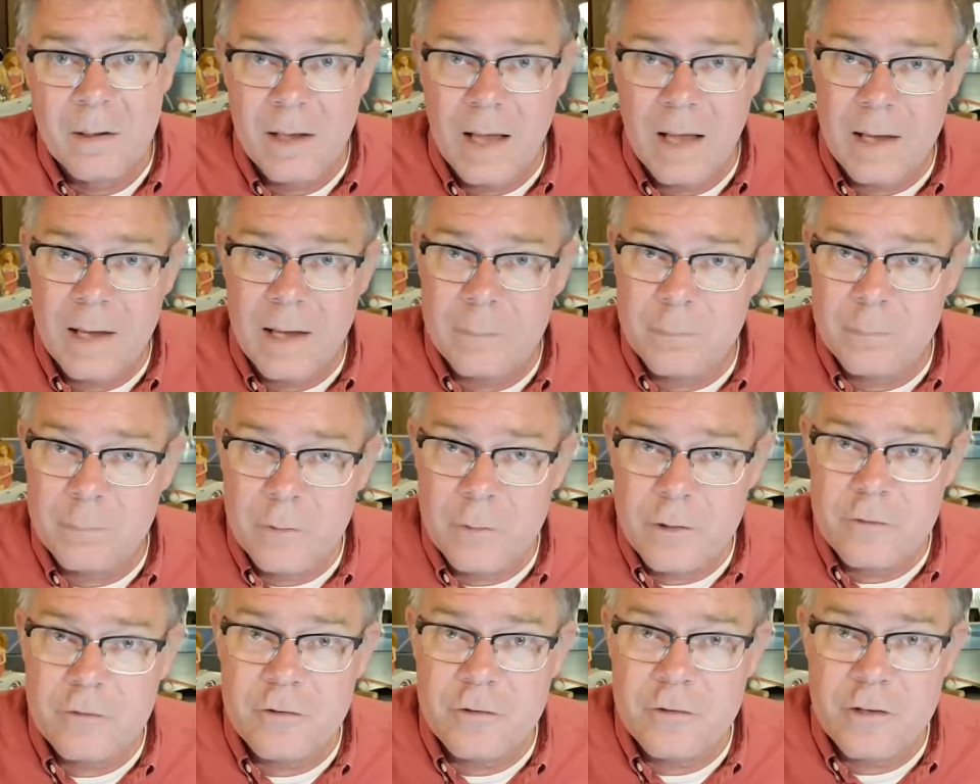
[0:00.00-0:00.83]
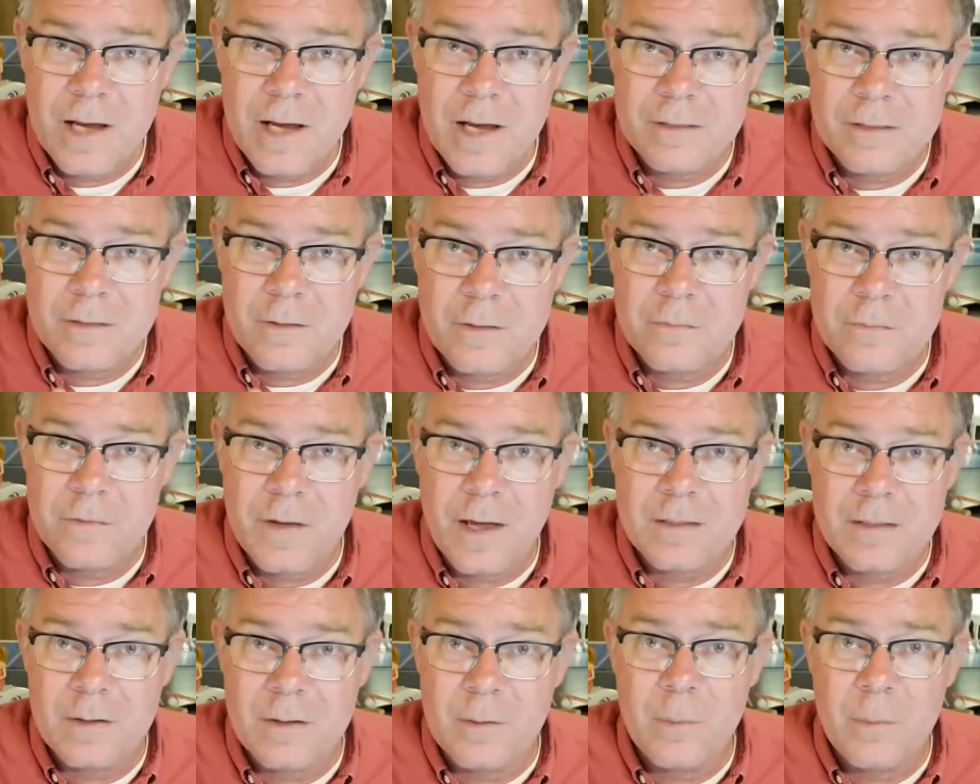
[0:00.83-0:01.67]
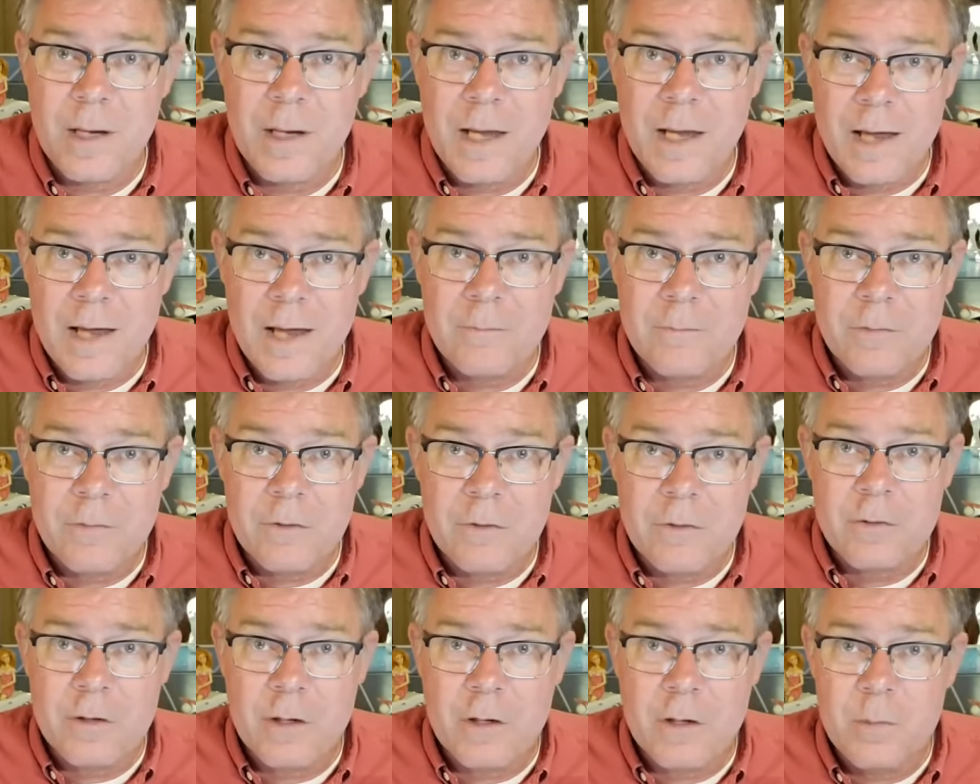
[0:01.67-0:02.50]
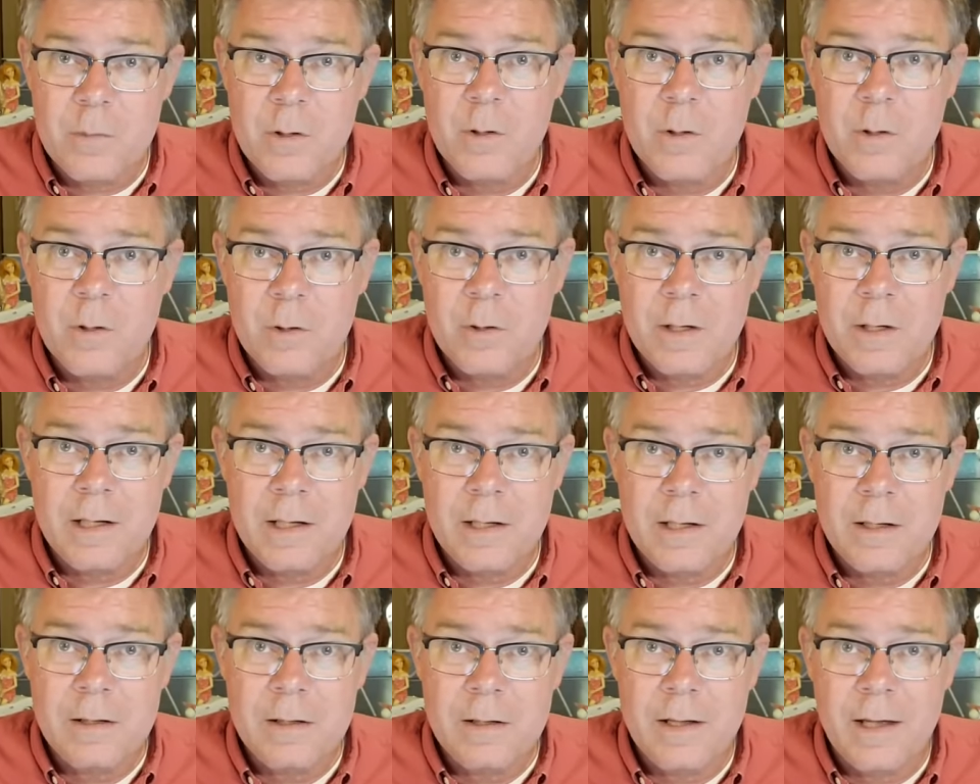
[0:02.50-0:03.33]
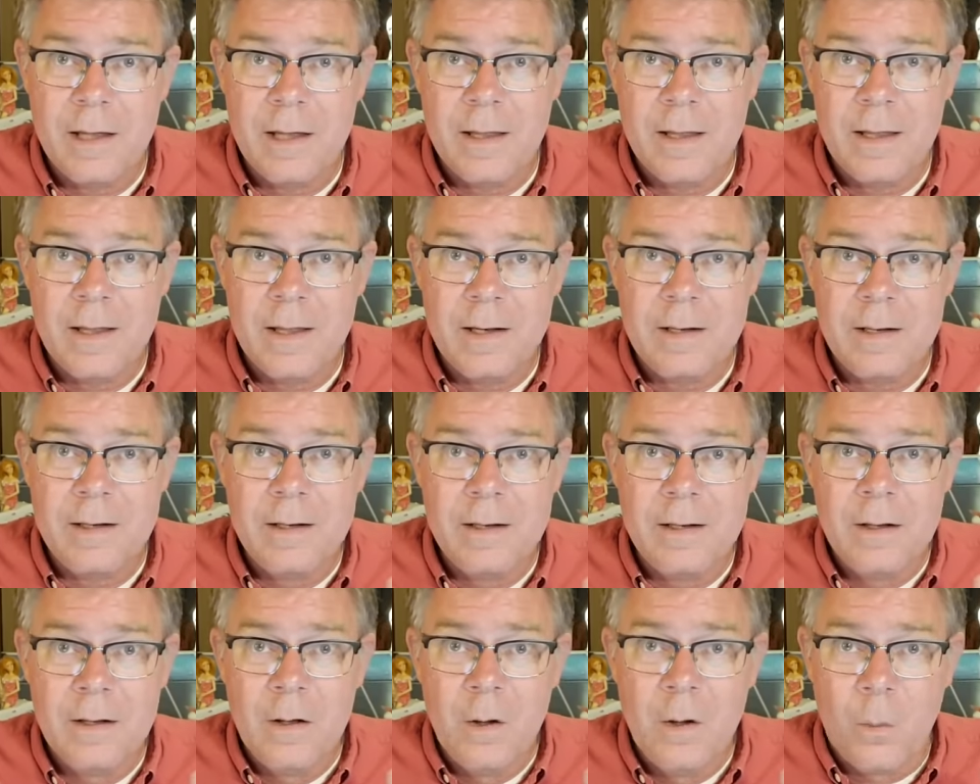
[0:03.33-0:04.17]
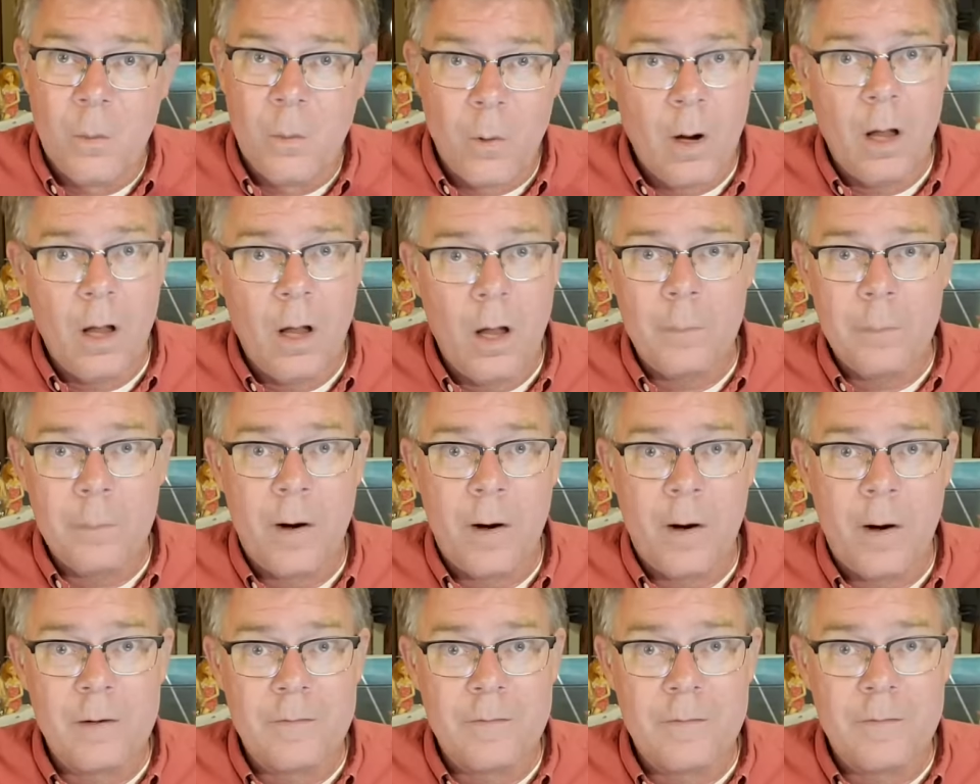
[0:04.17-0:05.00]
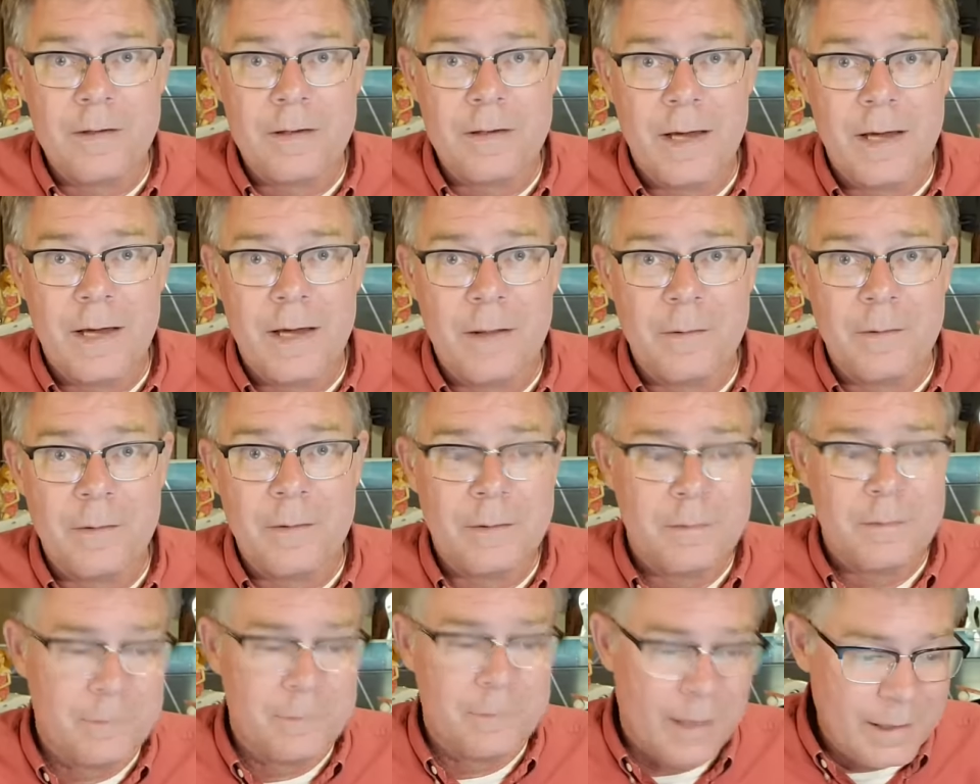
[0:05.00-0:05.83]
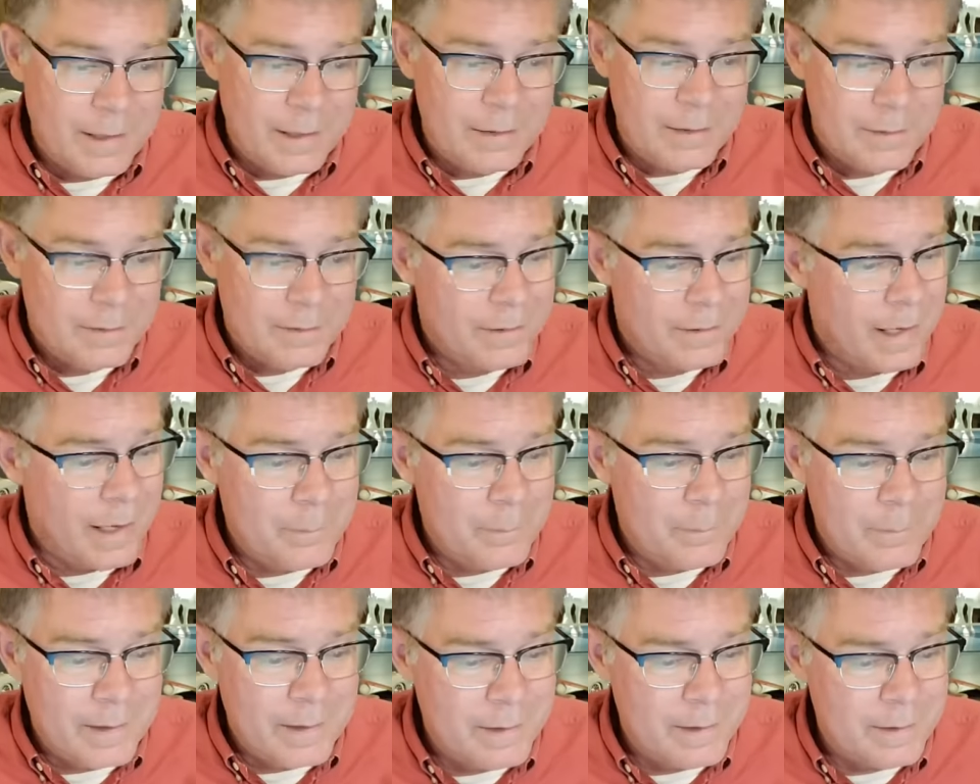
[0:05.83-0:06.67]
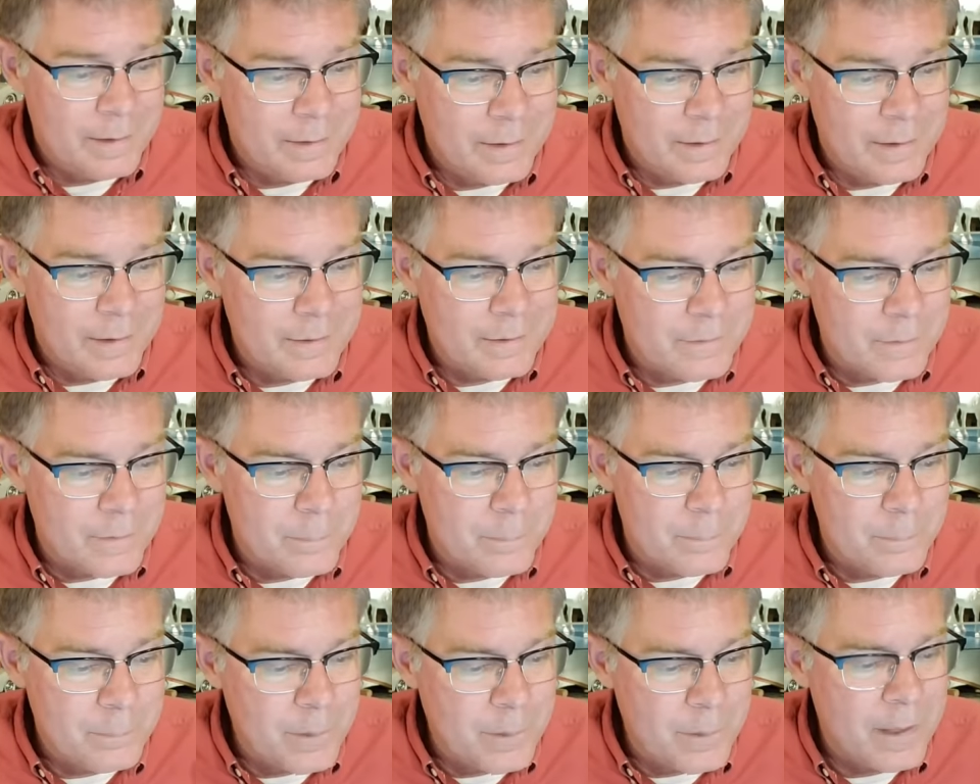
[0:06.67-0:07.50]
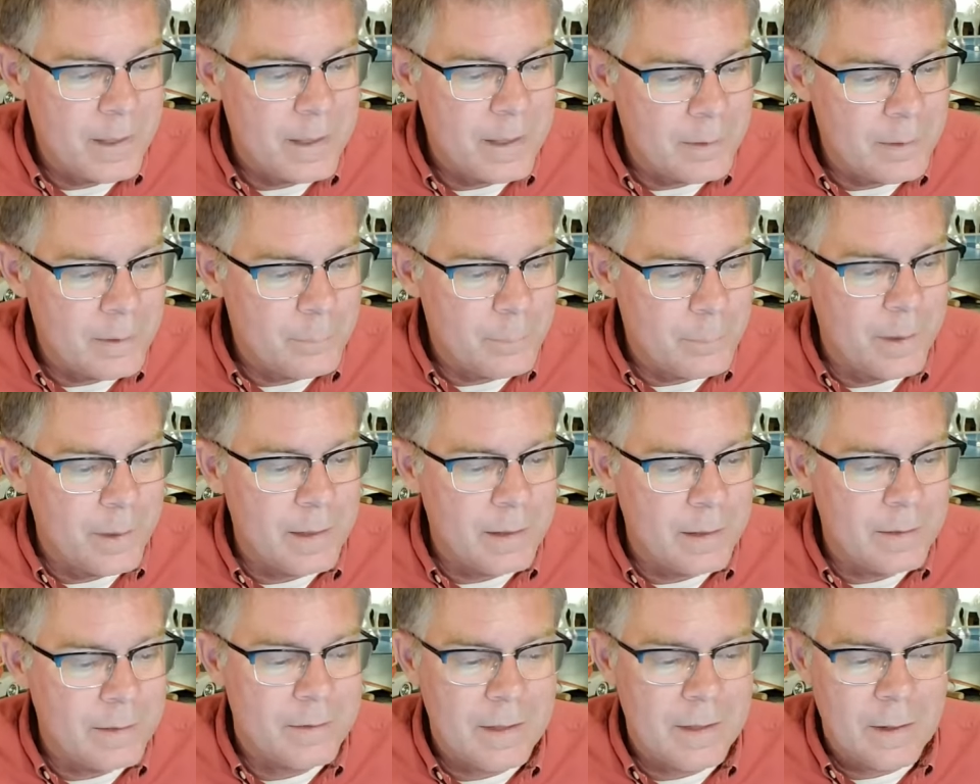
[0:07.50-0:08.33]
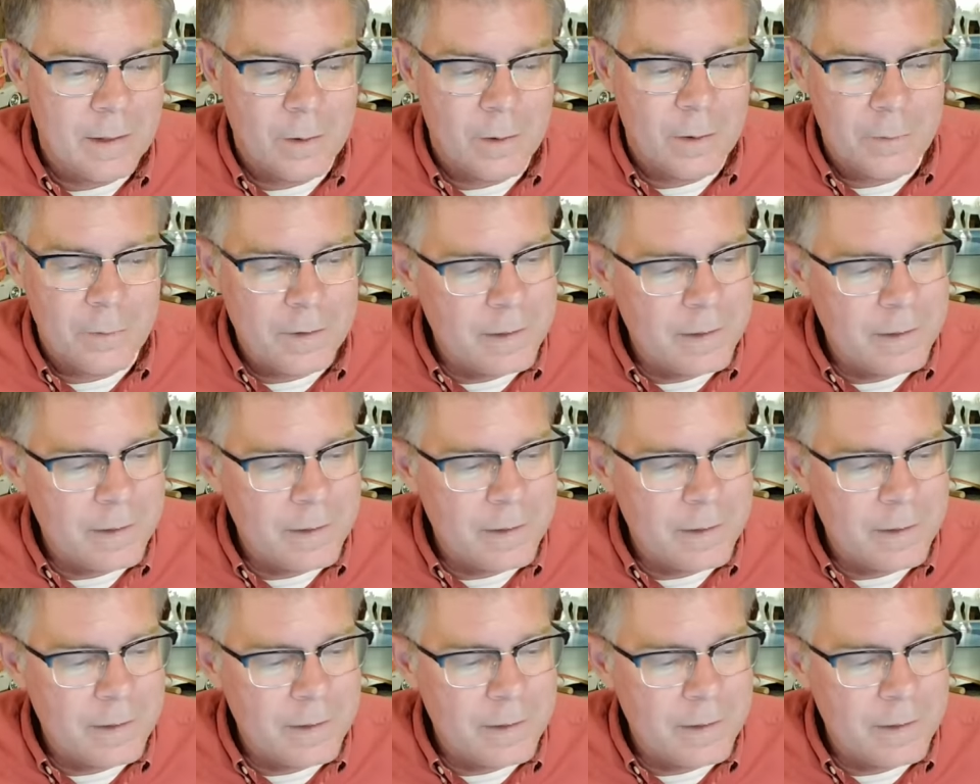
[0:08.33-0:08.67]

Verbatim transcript: I appreciate the fact that we have this community and we're all part of it together, right? I mean, it's a big, big deal.